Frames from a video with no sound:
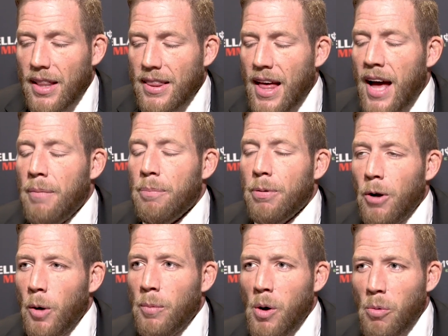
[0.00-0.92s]
that
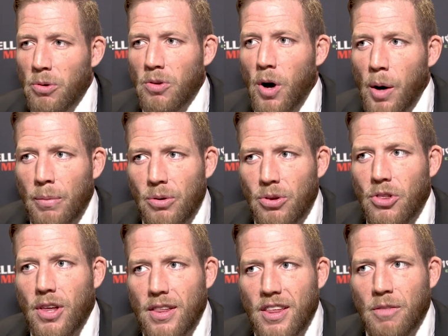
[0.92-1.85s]
promo was almost
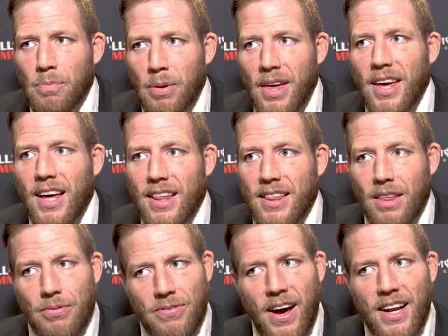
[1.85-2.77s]
just as big as
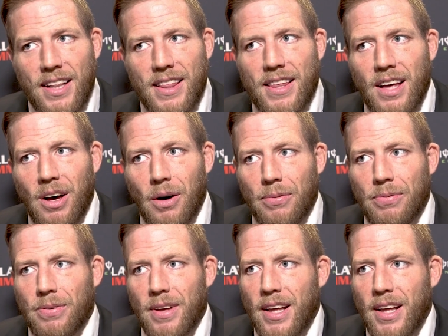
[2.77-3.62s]
the fight itself.